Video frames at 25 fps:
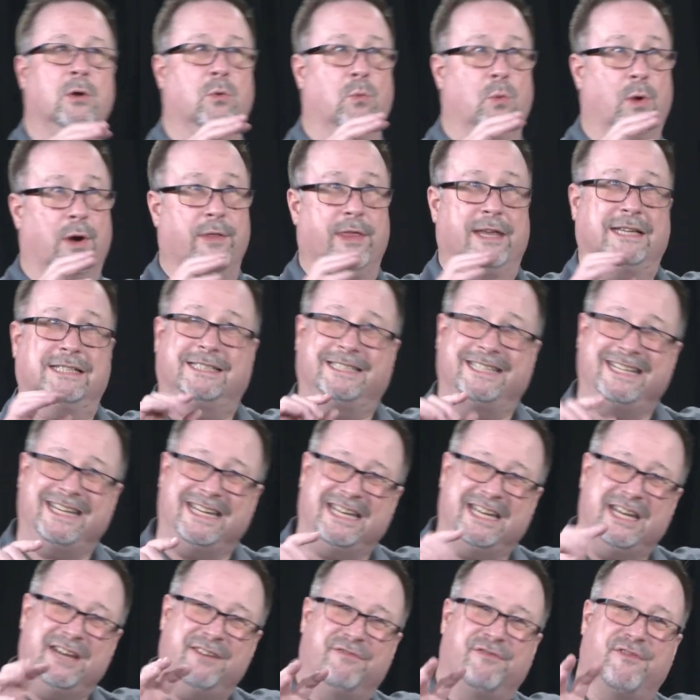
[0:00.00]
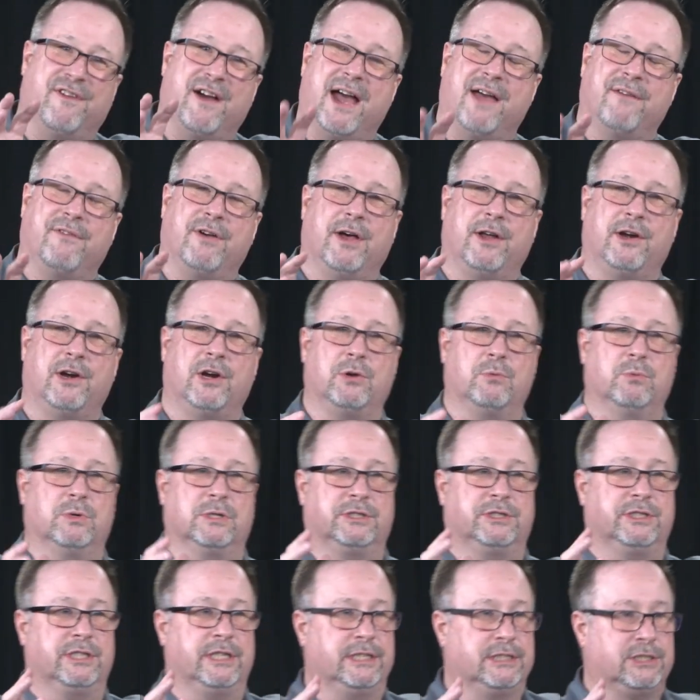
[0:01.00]
Where the ZE500
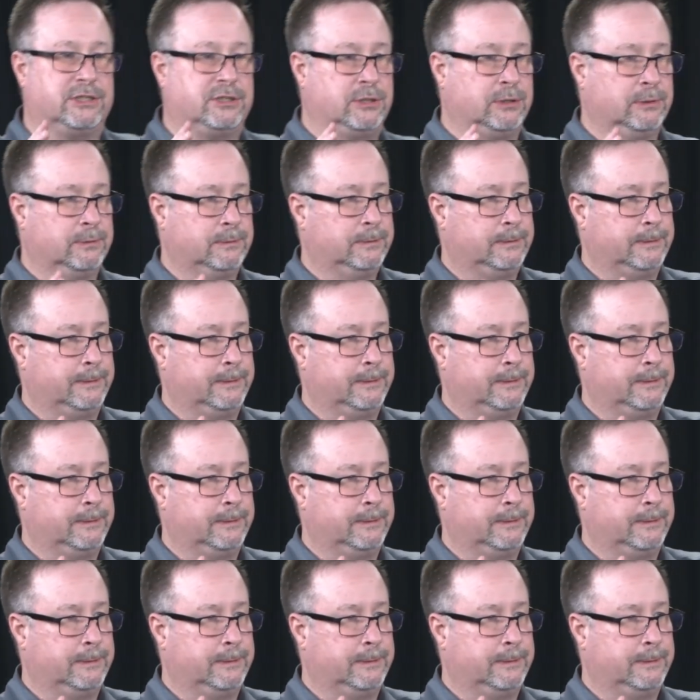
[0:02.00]
was this